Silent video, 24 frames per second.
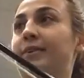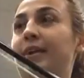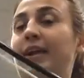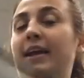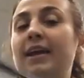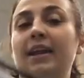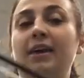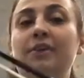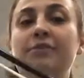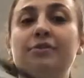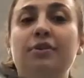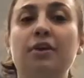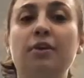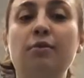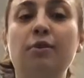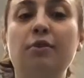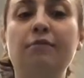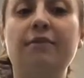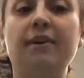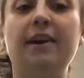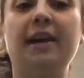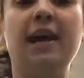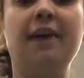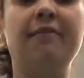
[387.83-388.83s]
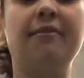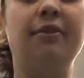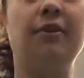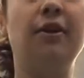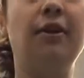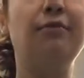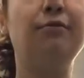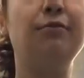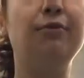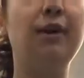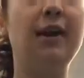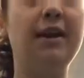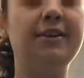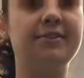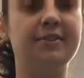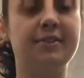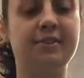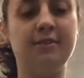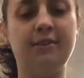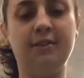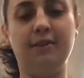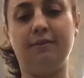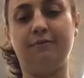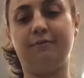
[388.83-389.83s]
And I'll know if I have enough
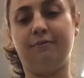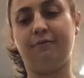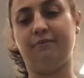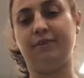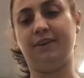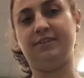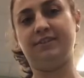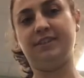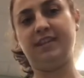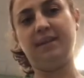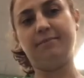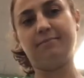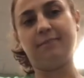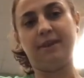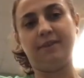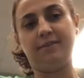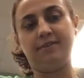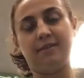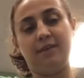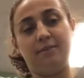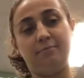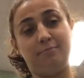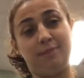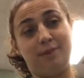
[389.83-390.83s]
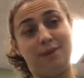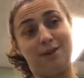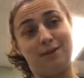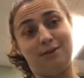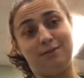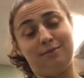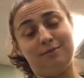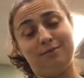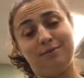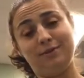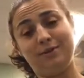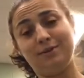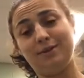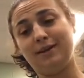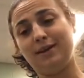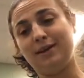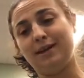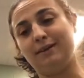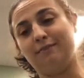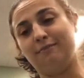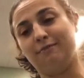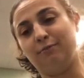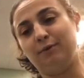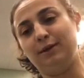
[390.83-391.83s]
rosin if I take my thumbnail
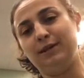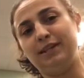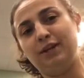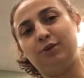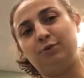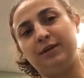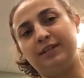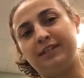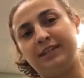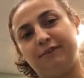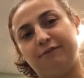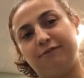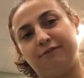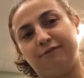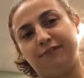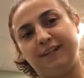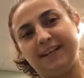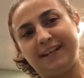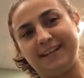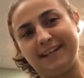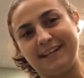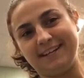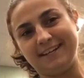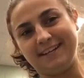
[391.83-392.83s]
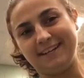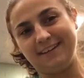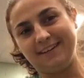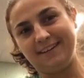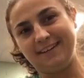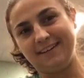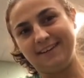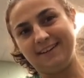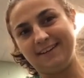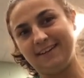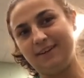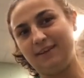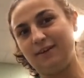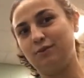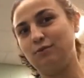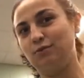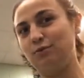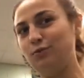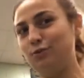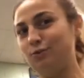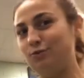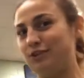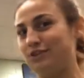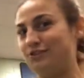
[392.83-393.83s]
and really quickly flick it.
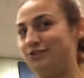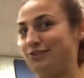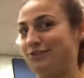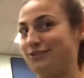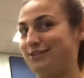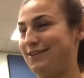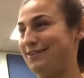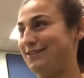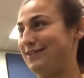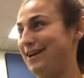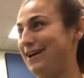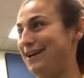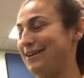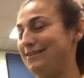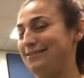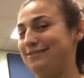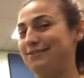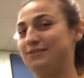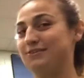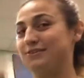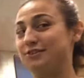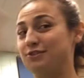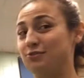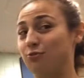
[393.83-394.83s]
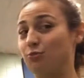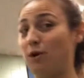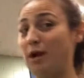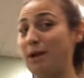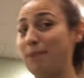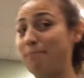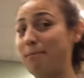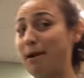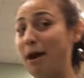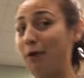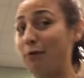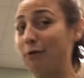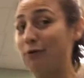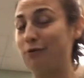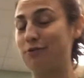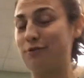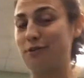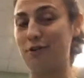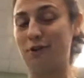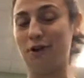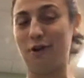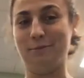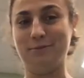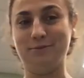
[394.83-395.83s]
Ooh, did you see that? There's this white powder
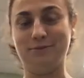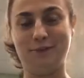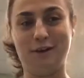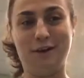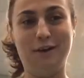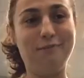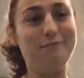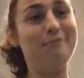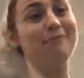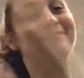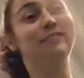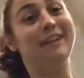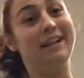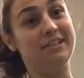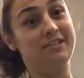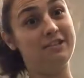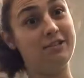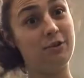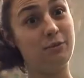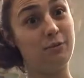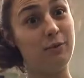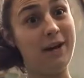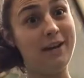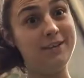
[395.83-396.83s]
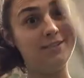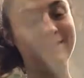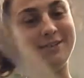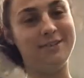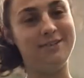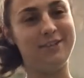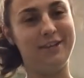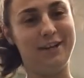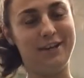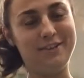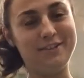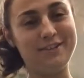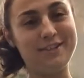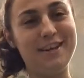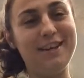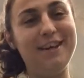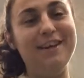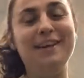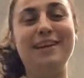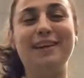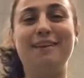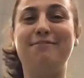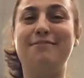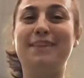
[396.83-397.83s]
that comes off. That's the rosin dust.
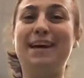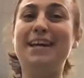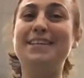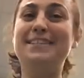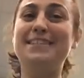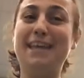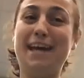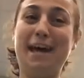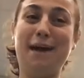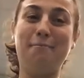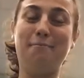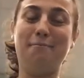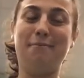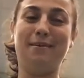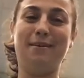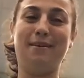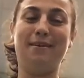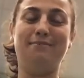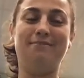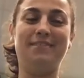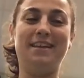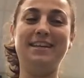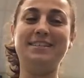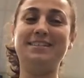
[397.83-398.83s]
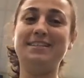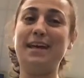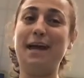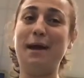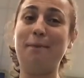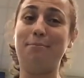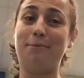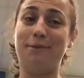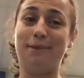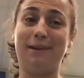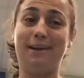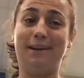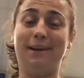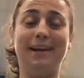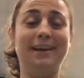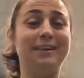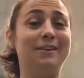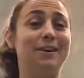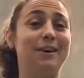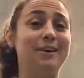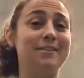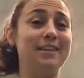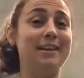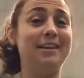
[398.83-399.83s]
If that's happening, I
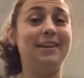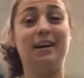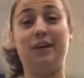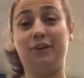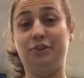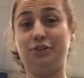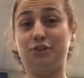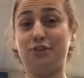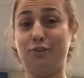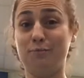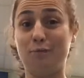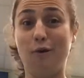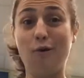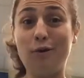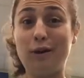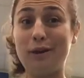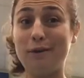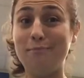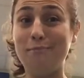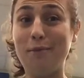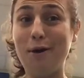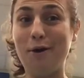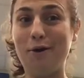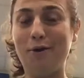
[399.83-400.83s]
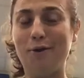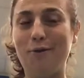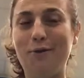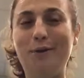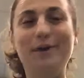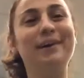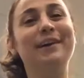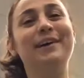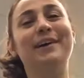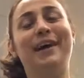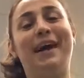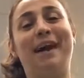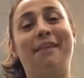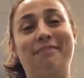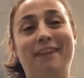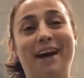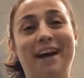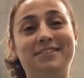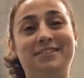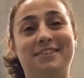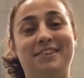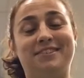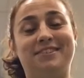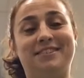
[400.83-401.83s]
call that smoking bow, and
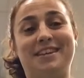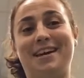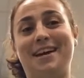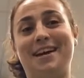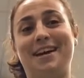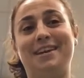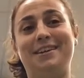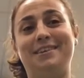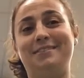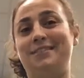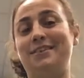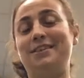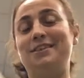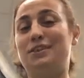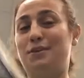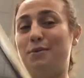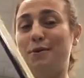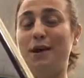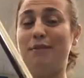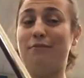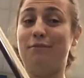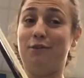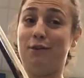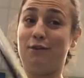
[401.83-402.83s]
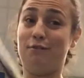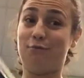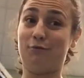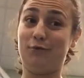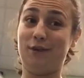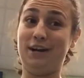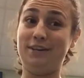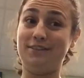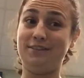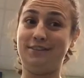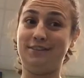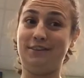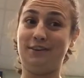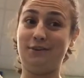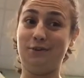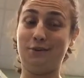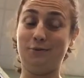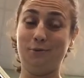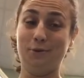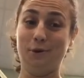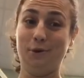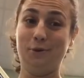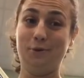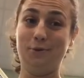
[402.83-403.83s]
that's a sign that you have enough rosin on your
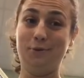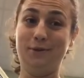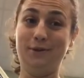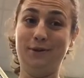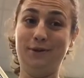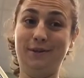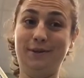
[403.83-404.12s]
bow.